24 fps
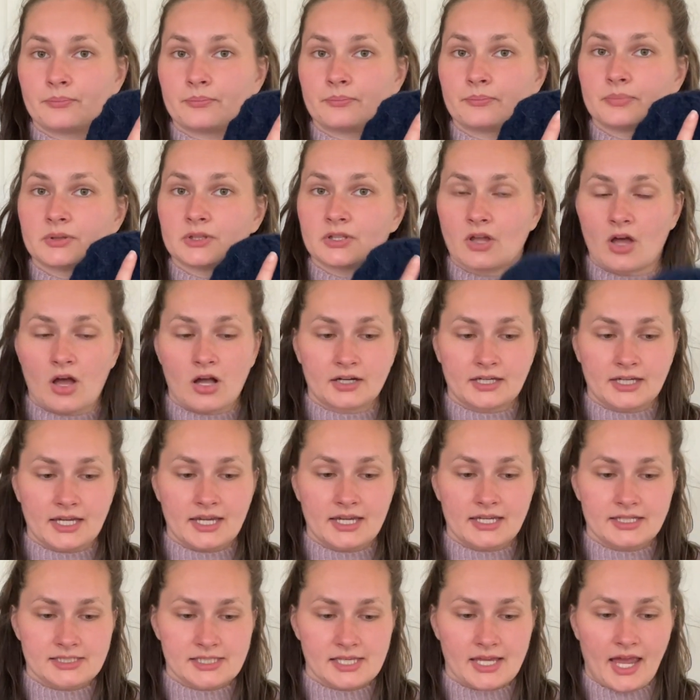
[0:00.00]
block
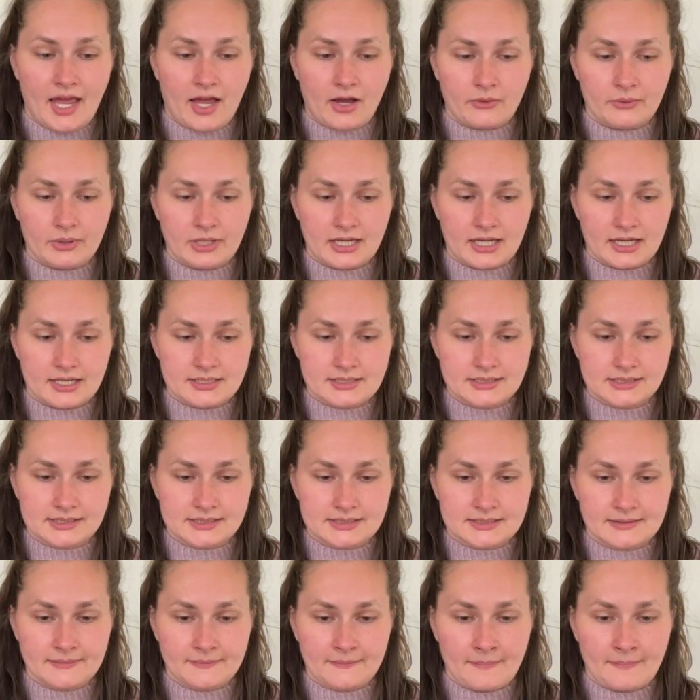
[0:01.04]
it how it is.